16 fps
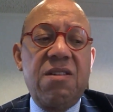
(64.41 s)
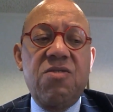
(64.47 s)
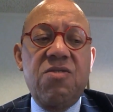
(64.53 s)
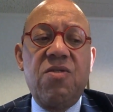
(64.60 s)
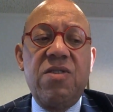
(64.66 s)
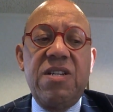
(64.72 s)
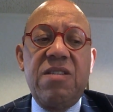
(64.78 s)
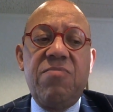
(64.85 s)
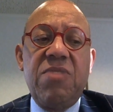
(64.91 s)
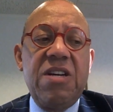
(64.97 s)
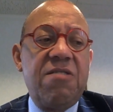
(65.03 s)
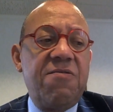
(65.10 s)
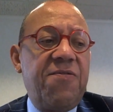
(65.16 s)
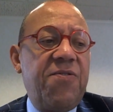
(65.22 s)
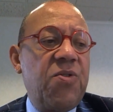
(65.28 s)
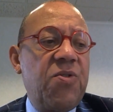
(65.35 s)
going to be
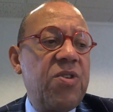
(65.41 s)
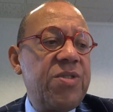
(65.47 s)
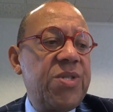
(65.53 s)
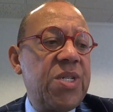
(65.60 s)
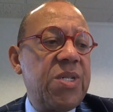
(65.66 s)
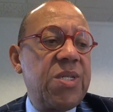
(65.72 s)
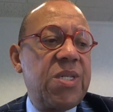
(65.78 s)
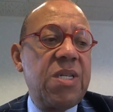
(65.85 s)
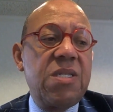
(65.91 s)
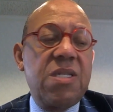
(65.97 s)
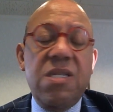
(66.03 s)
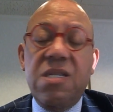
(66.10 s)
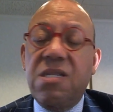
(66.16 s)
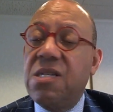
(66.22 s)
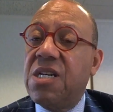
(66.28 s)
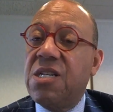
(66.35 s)
in force is
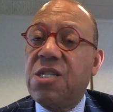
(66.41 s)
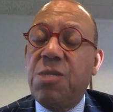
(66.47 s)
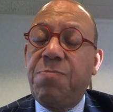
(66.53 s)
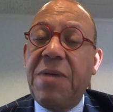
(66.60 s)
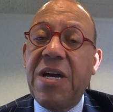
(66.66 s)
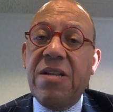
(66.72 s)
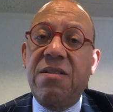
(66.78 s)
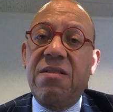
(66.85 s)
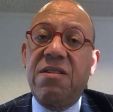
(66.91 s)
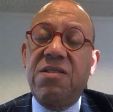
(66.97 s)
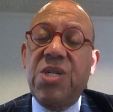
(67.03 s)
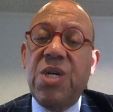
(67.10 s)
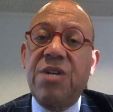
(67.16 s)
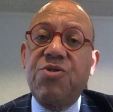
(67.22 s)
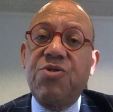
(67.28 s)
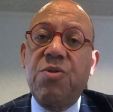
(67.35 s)
it's expected that
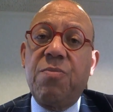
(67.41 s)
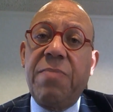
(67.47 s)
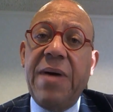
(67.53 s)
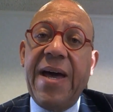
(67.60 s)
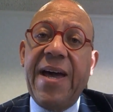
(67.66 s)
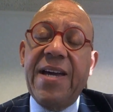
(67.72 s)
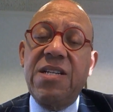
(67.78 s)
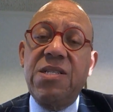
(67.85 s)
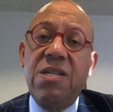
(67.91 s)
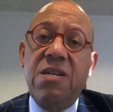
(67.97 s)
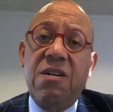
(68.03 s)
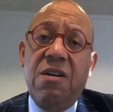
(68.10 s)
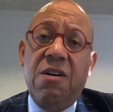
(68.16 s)
central banks